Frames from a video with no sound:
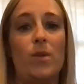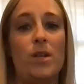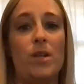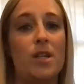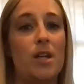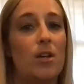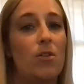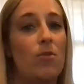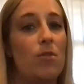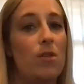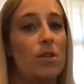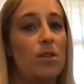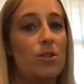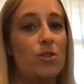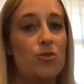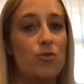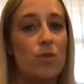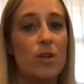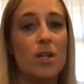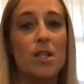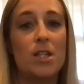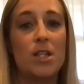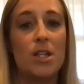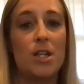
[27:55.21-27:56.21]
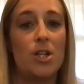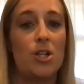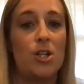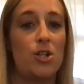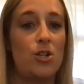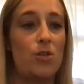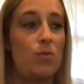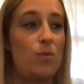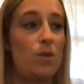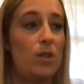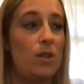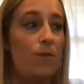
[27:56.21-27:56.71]
We decorate the drink
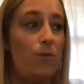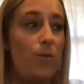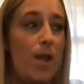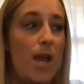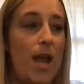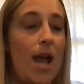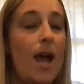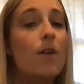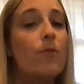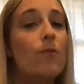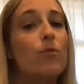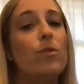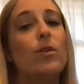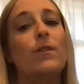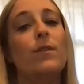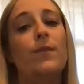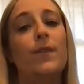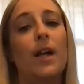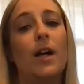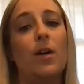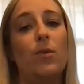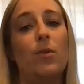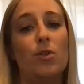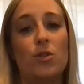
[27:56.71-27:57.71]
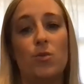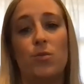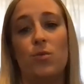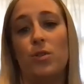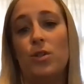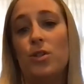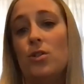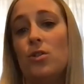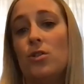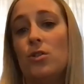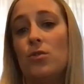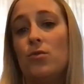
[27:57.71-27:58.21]
station with if we have real flowers, we'll
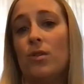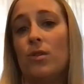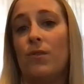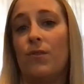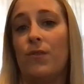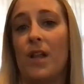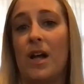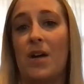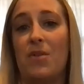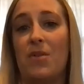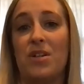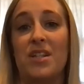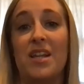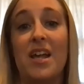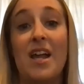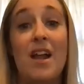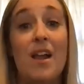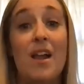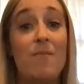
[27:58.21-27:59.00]
use real flowers.